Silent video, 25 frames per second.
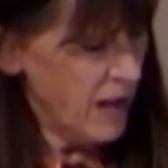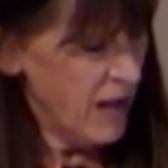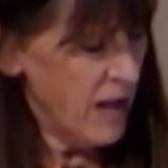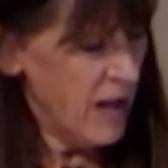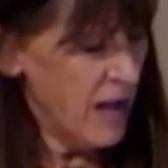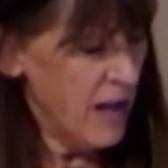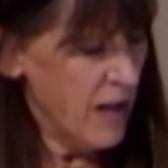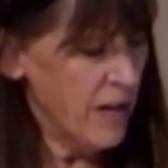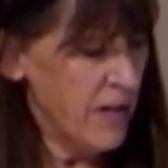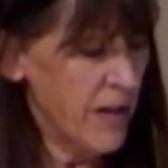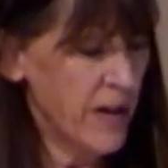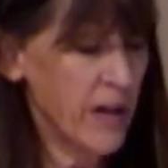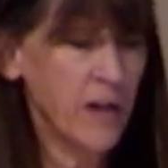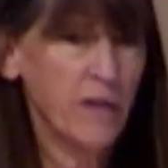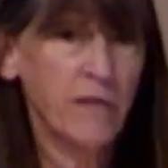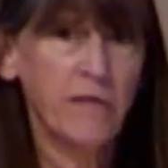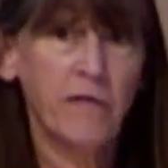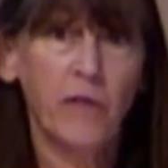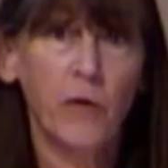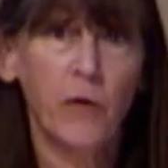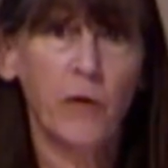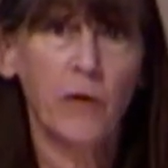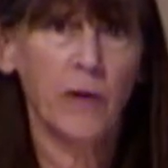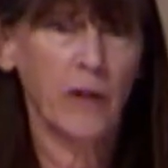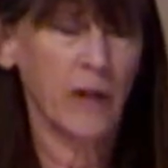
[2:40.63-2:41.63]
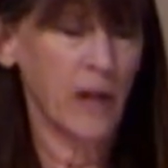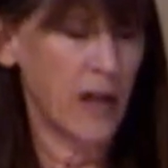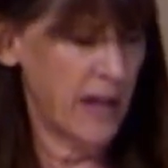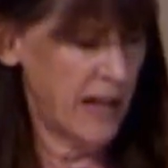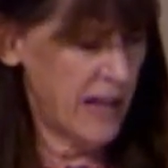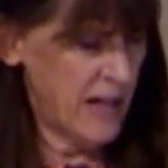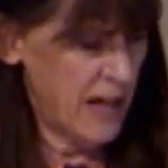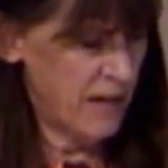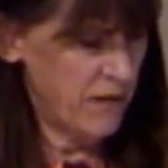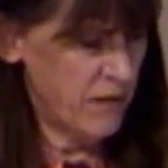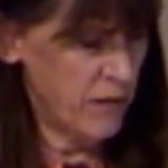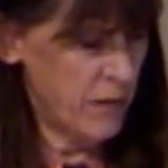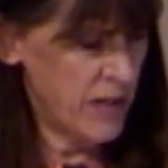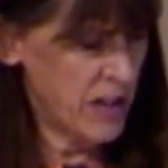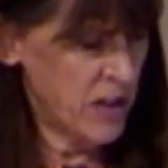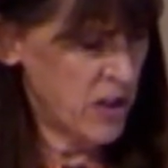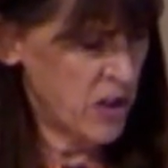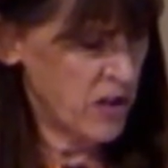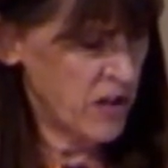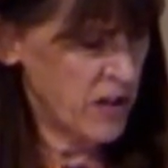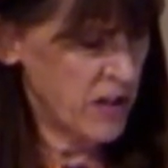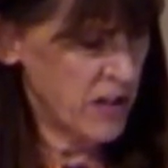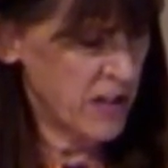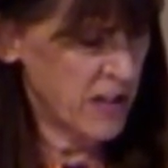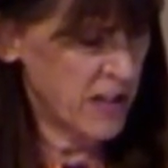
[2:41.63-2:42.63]
Therefore, I have reached
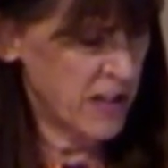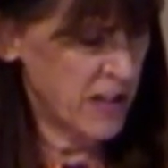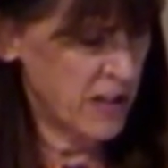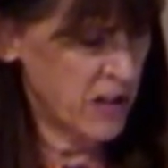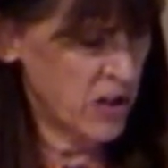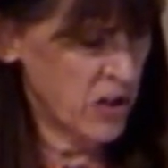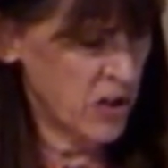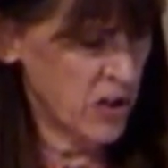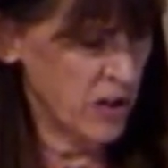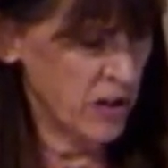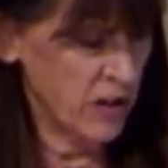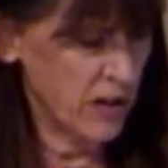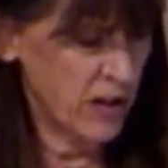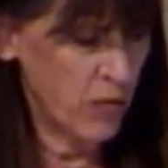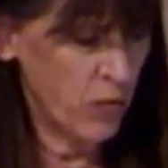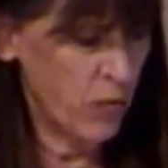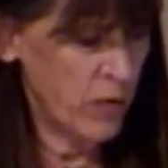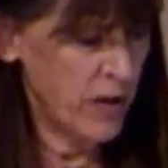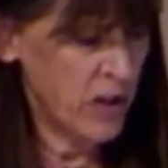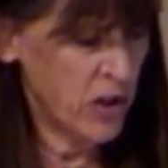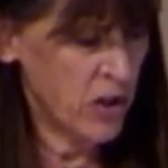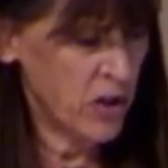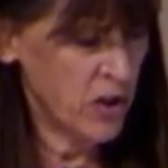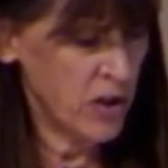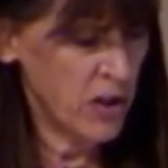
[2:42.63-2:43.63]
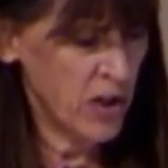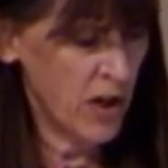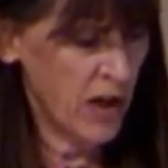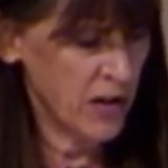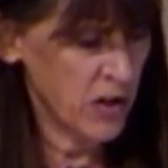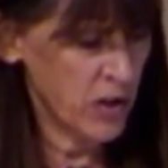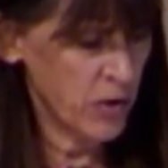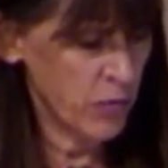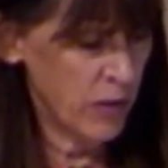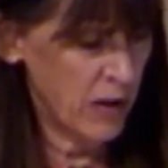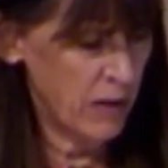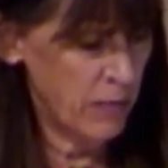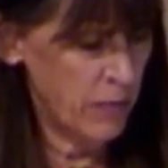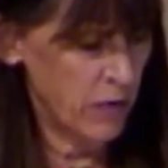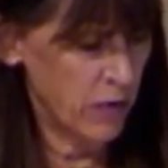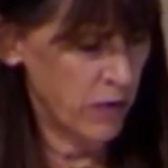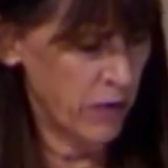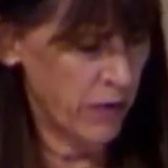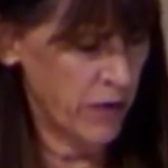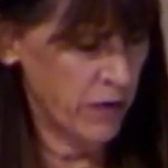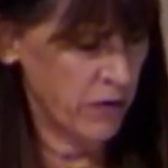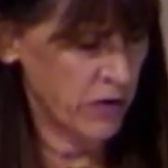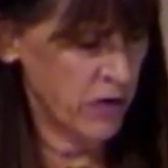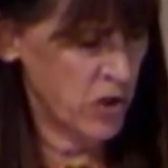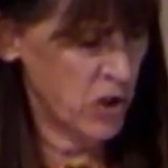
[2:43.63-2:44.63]
the decision that we should not trouble
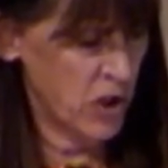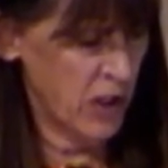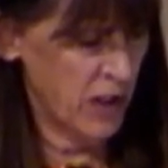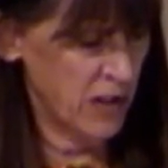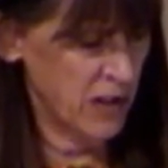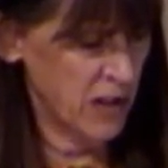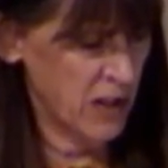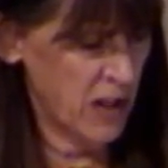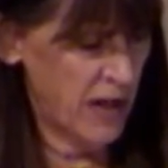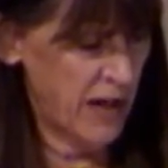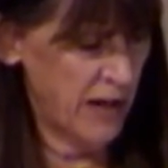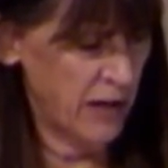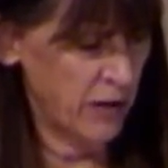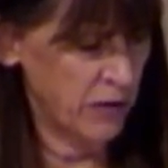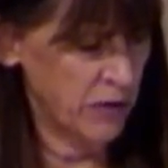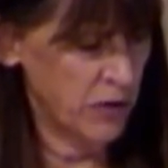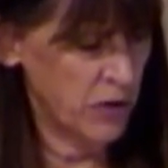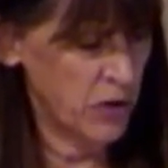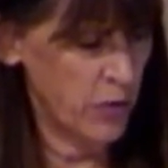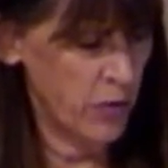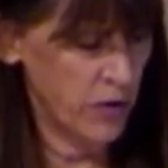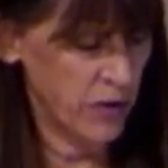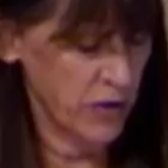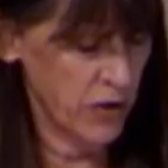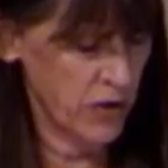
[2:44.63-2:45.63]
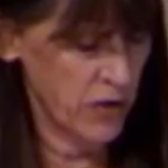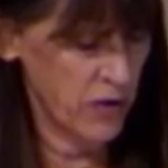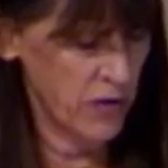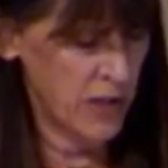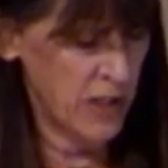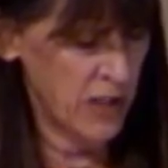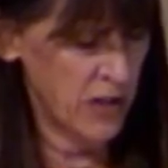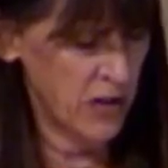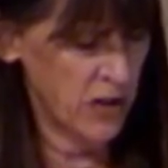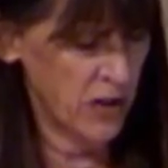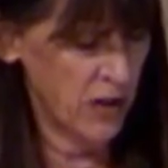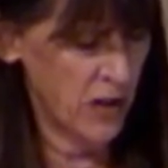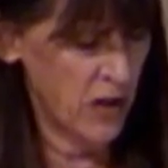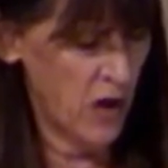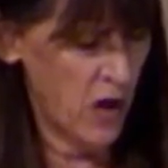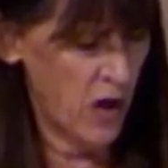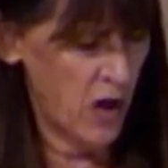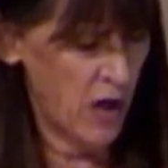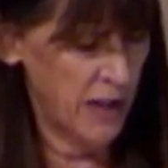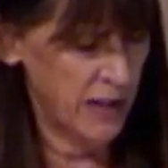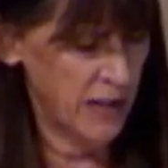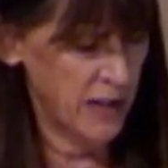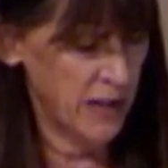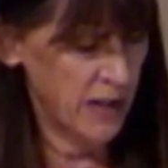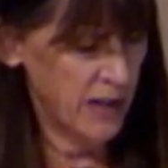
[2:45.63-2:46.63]
those Gentiles who are turning to
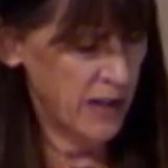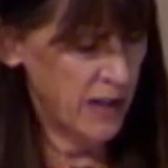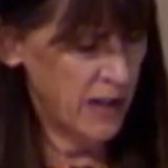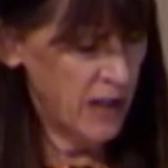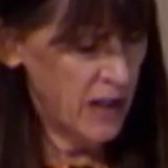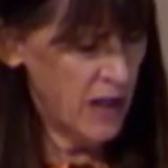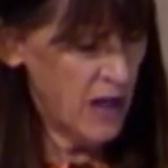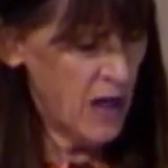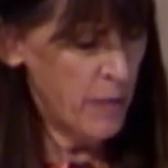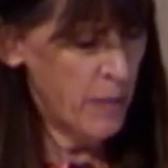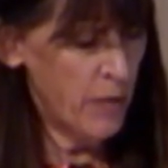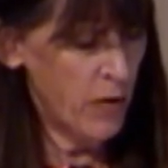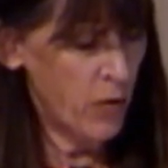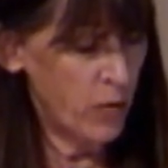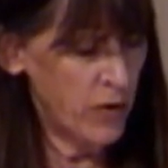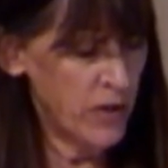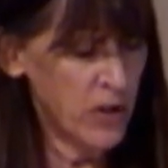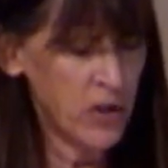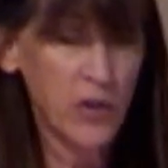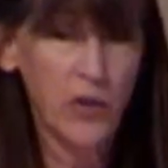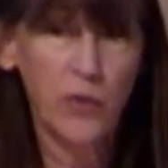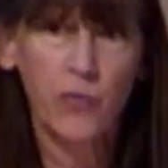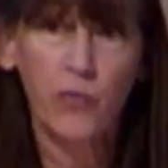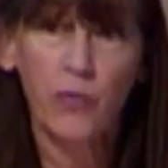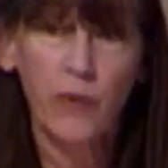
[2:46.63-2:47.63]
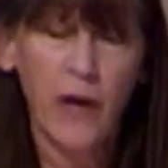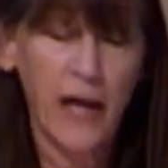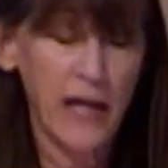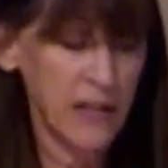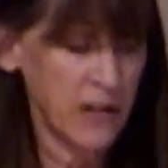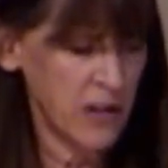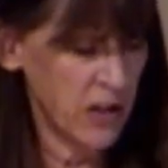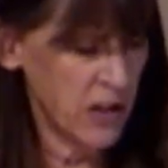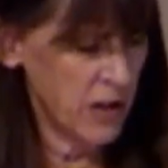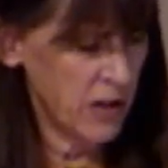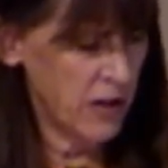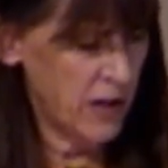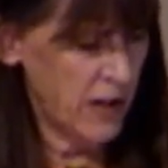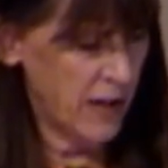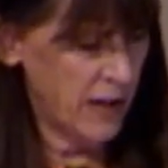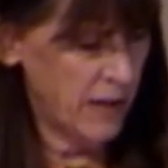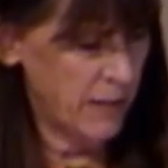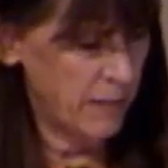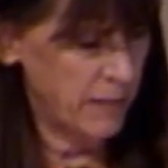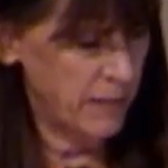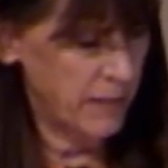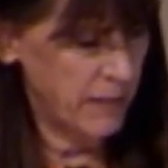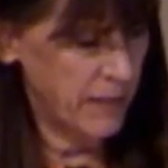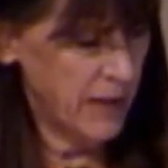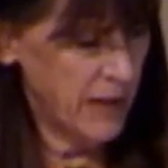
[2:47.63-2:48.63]
God, but we should write to
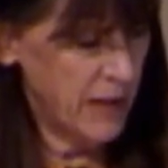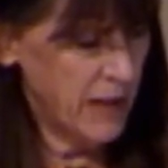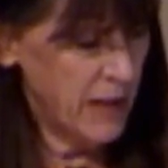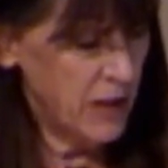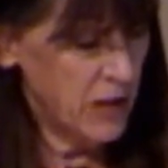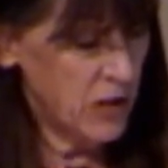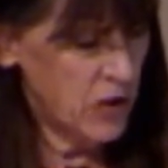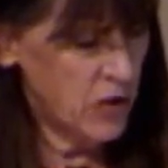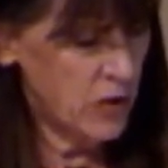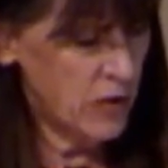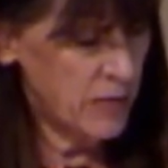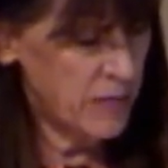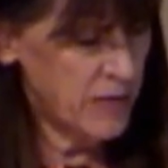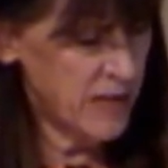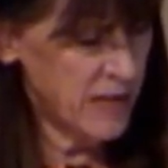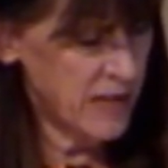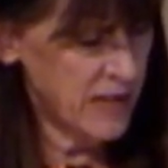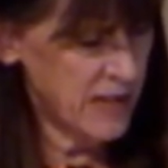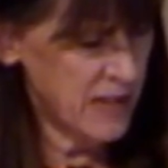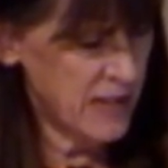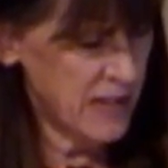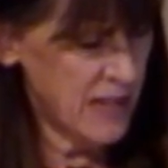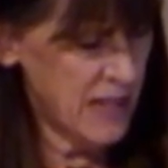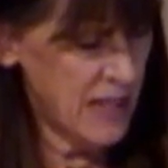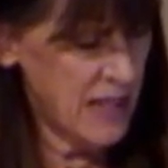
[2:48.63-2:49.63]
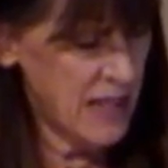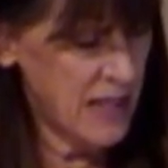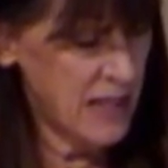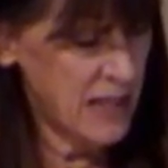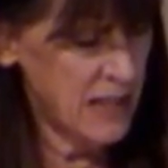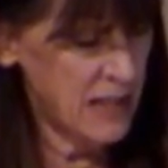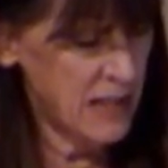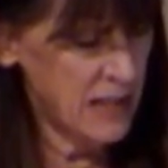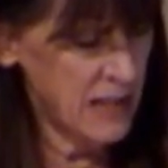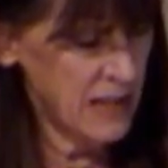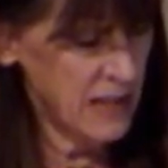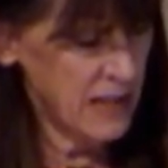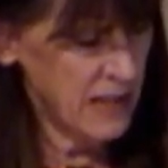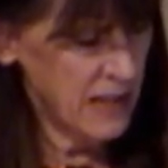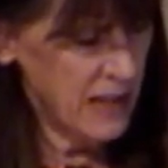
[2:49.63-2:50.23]
them to abstain